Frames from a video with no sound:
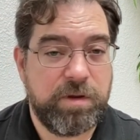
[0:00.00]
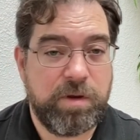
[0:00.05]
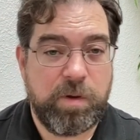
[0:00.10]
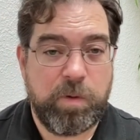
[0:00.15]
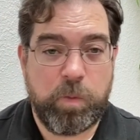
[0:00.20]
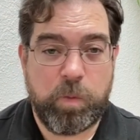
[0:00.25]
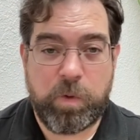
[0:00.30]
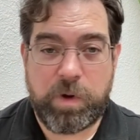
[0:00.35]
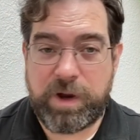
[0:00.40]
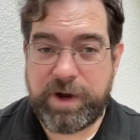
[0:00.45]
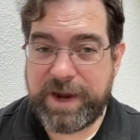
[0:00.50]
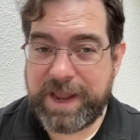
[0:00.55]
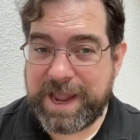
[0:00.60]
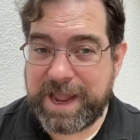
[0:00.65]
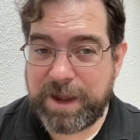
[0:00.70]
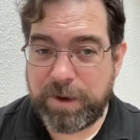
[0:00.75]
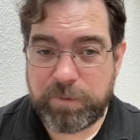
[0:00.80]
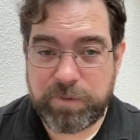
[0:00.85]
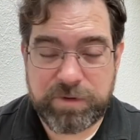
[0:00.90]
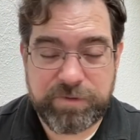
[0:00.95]
1
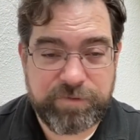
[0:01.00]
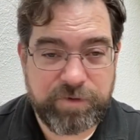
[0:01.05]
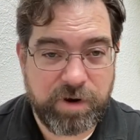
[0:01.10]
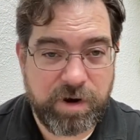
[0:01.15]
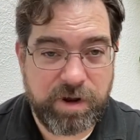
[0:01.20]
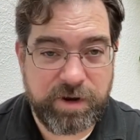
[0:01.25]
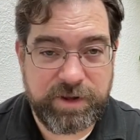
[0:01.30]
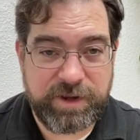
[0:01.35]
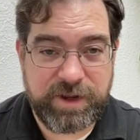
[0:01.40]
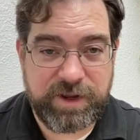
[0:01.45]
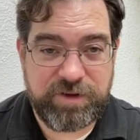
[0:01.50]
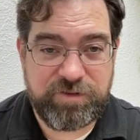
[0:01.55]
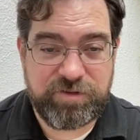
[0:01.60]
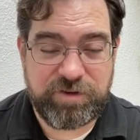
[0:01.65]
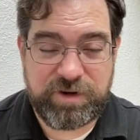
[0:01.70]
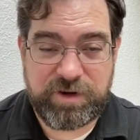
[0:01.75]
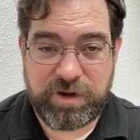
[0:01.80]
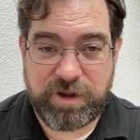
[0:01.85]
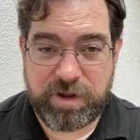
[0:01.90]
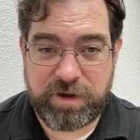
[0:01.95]
hour for
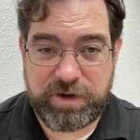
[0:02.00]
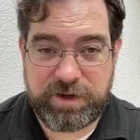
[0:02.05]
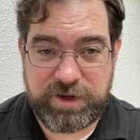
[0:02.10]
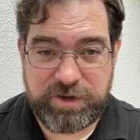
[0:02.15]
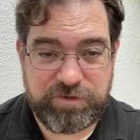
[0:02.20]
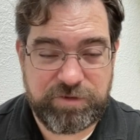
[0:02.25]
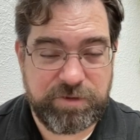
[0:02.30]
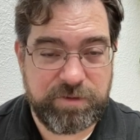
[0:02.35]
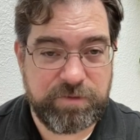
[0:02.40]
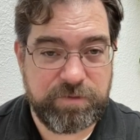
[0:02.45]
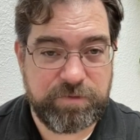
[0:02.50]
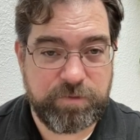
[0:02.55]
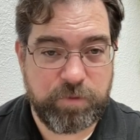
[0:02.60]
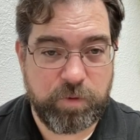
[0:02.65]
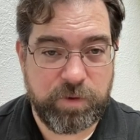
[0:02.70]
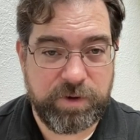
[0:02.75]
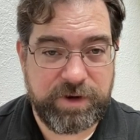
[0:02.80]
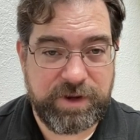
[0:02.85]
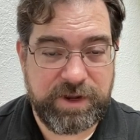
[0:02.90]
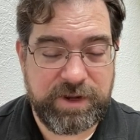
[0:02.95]
audiation on each of those
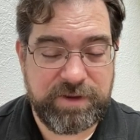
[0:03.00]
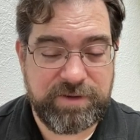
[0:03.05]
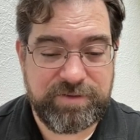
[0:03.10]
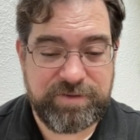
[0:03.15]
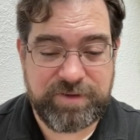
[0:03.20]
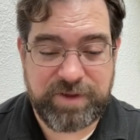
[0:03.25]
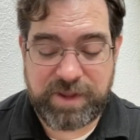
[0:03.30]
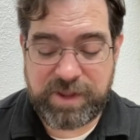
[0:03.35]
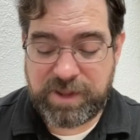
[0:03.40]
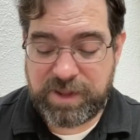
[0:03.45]
4 days,